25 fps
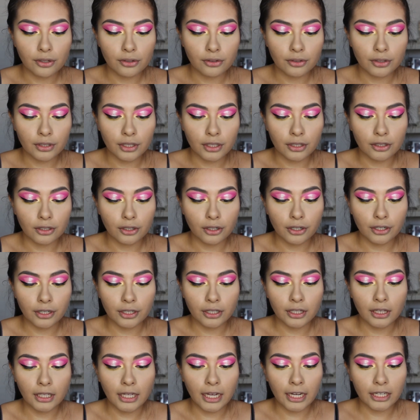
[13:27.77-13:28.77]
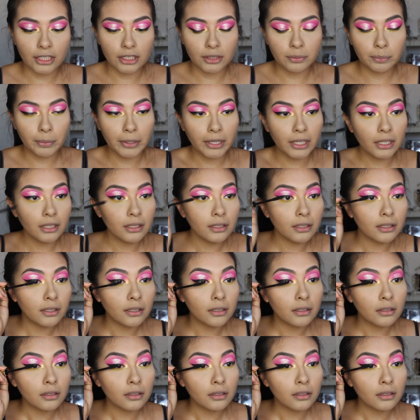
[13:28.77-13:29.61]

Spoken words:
use the Tarte Lash Paint.